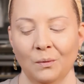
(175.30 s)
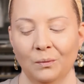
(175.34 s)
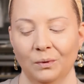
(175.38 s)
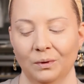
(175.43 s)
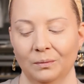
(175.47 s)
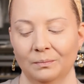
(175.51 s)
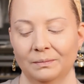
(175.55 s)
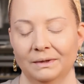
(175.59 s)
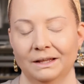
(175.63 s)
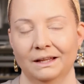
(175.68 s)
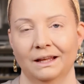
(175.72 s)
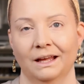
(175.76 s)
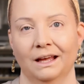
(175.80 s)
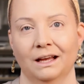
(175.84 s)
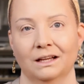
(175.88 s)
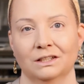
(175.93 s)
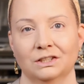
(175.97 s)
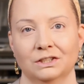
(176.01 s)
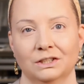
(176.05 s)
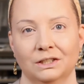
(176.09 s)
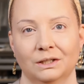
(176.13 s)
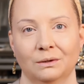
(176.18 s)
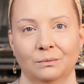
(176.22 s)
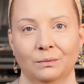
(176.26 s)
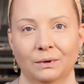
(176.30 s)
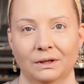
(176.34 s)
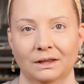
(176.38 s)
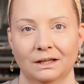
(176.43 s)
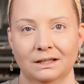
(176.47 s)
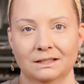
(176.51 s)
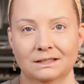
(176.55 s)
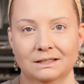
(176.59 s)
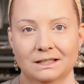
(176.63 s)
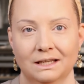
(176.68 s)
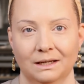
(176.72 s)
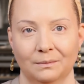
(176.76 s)
will be actually with
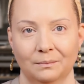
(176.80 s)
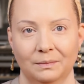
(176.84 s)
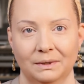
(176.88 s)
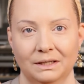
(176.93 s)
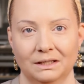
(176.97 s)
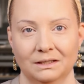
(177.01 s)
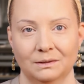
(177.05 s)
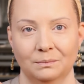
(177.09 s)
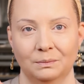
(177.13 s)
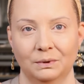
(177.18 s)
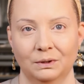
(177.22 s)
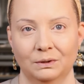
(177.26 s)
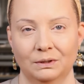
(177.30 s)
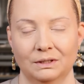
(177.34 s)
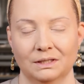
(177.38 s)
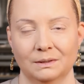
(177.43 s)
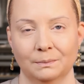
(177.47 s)
a dampened beauty